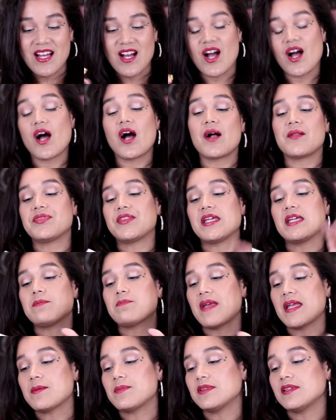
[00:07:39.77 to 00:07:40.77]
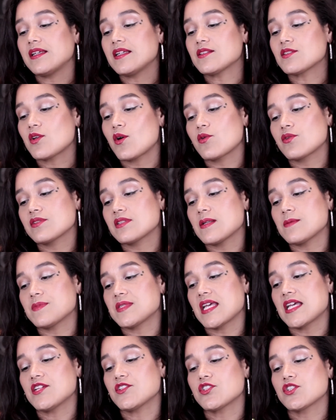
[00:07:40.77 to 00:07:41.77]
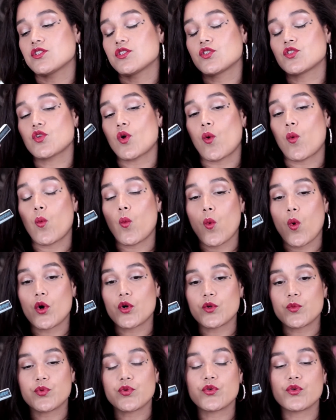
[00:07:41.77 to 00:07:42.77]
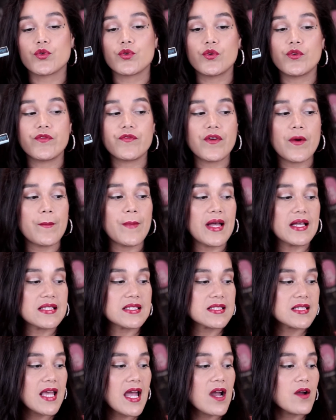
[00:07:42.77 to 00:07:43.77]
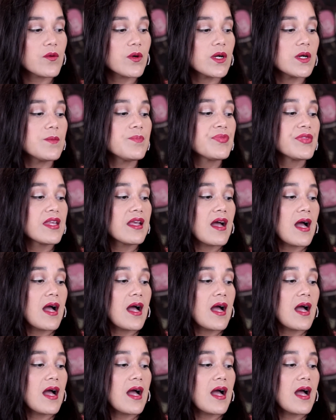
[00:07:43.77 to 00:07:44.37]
The Maybelline Total Temptations Waterproof Mascara.